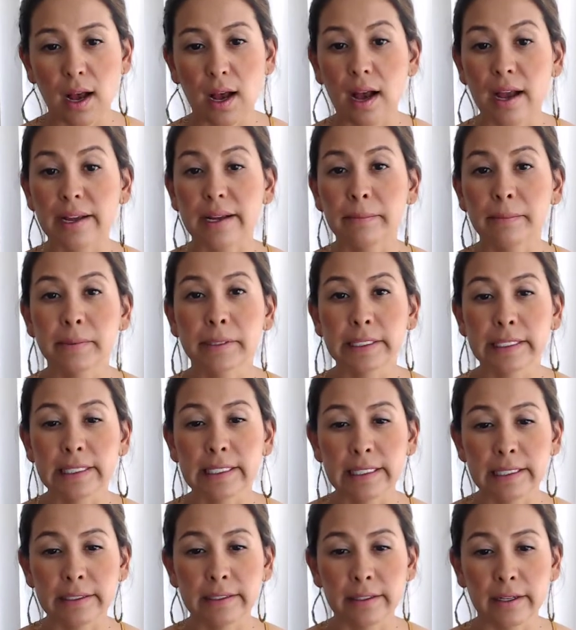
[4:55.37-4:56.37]
I
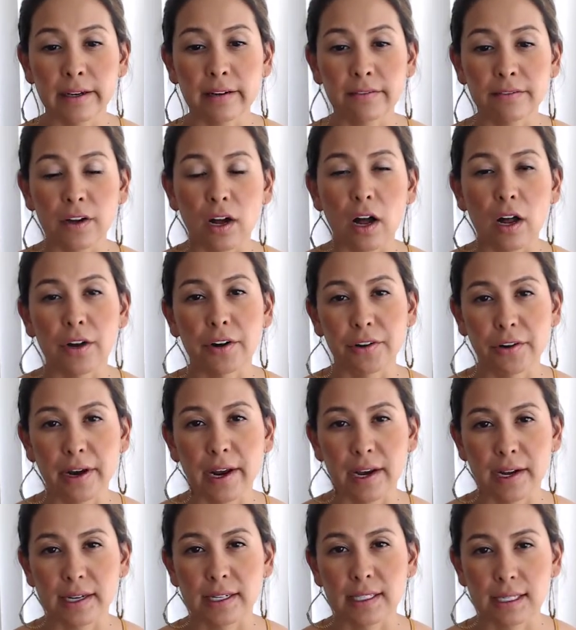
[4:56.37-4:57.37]
completely love, honor,
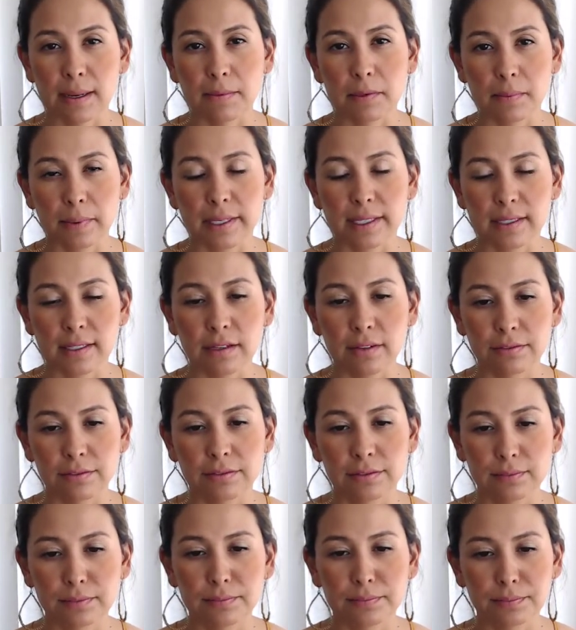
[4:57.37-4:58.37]
and accept myself.
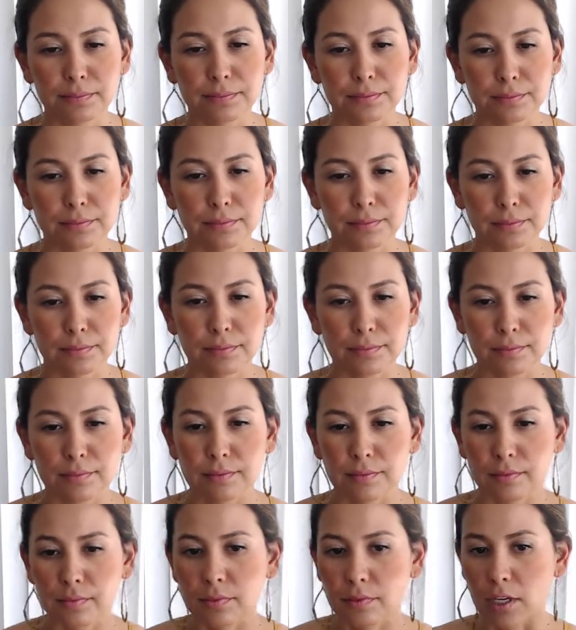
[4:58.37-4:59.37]

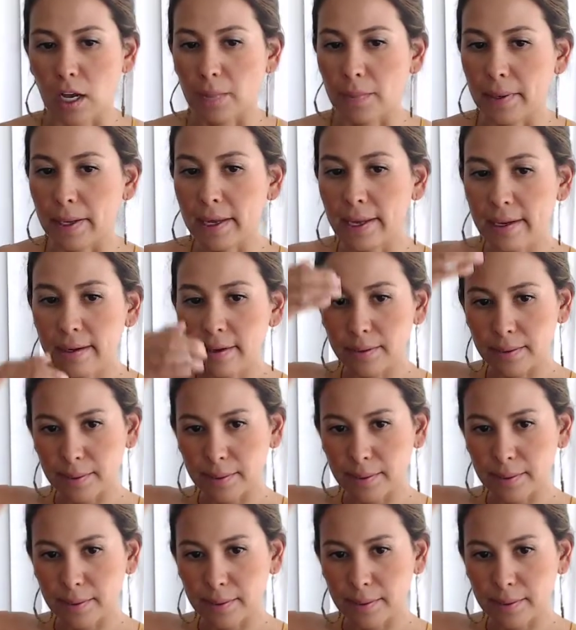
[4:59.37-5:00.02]
Top ahead.